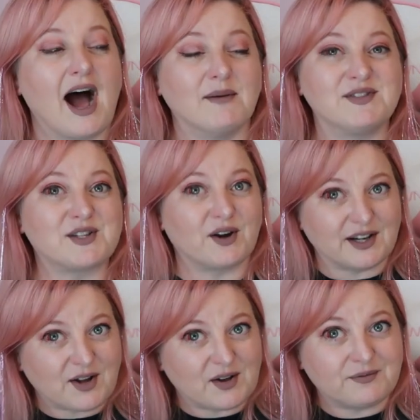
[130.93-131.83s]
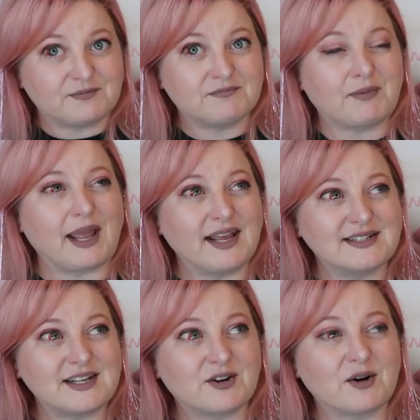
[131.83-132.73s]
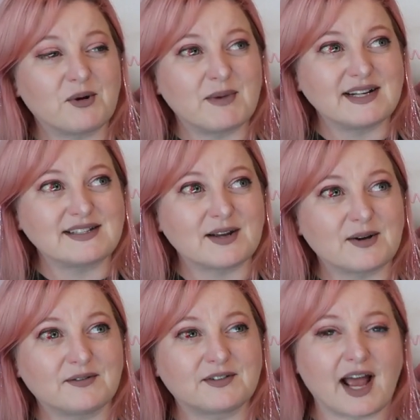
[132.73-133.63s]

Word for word: I'm starting off easier on myself,